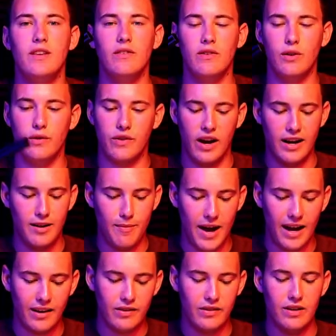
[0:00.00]
these little tiny
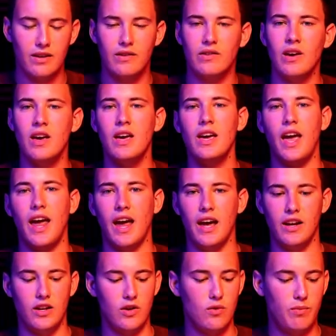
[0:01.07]
magazines
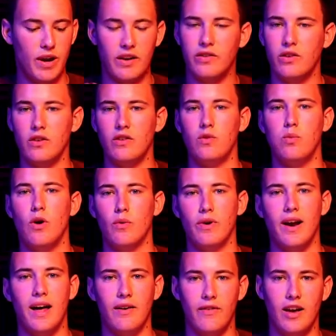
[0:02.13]
and you basically just won't
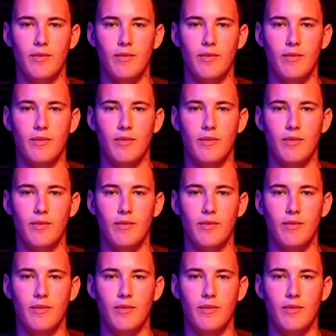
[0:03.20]
run out of